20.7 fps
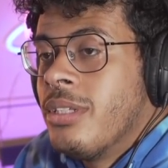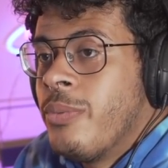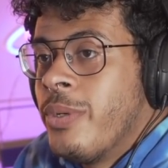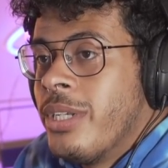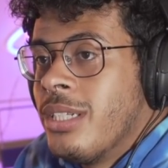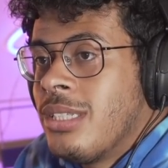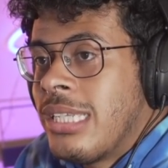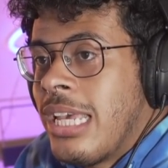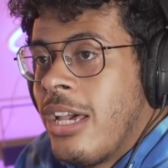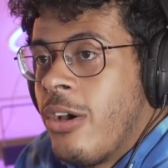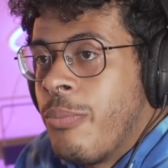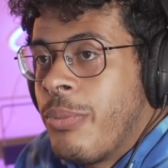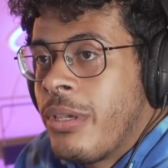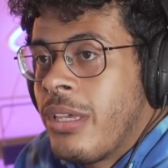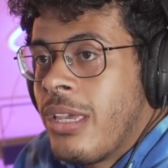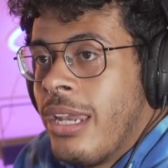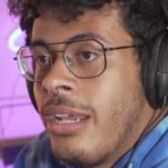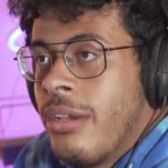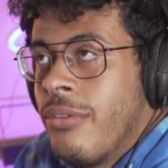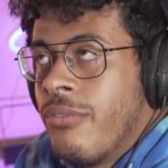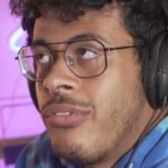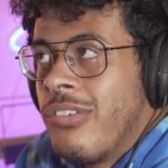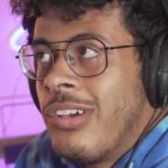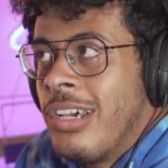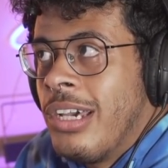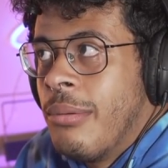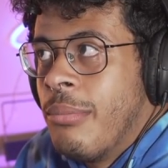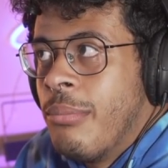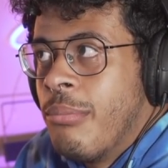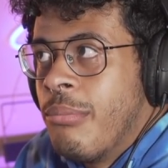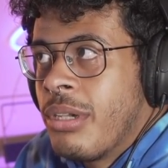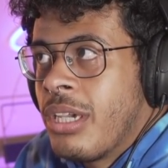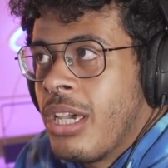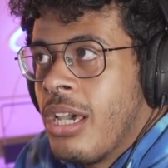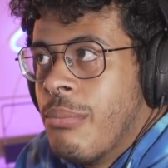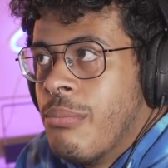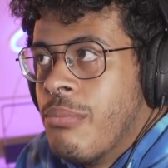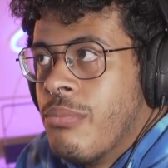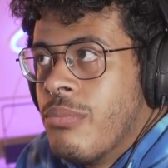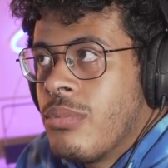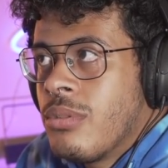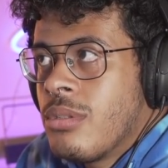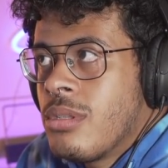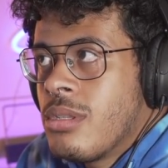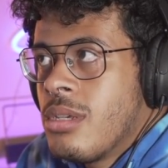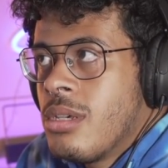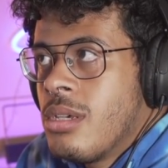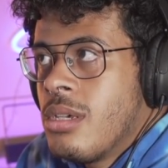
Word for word: when a cell be, kind of um, becomes